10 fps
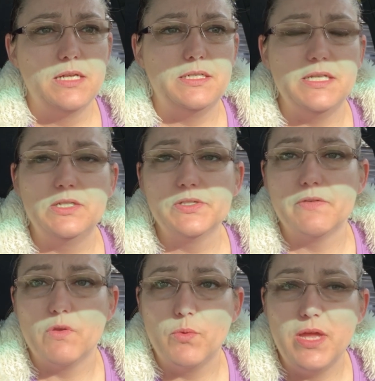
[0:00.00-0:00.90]
deals
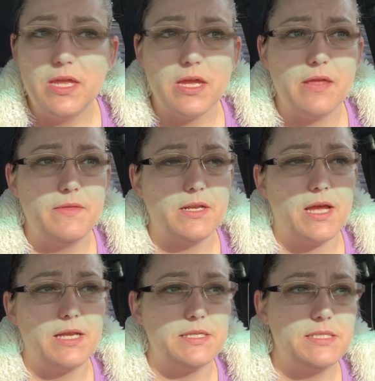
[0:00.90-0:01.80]
of the week, and then
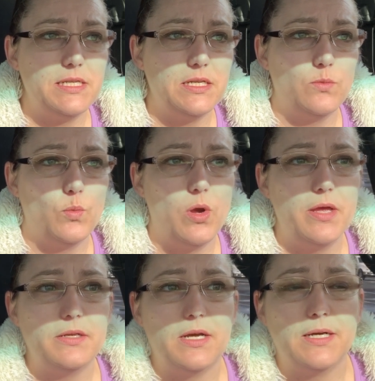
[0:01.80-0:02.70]
kind of seeing
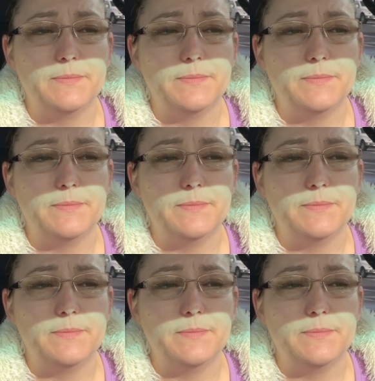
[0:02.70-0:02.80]
what